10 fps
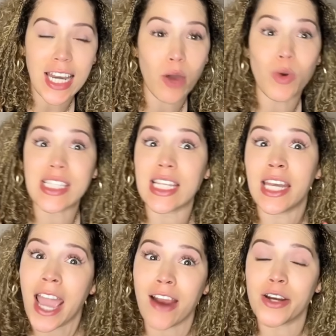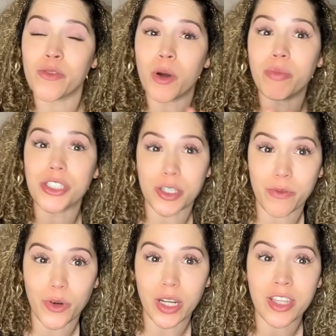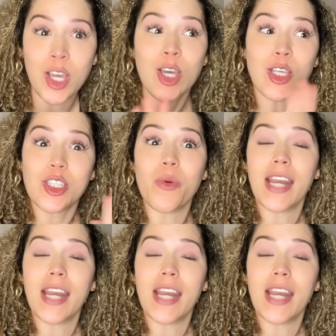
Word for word: Like, what's the narrative we're pushing for? So when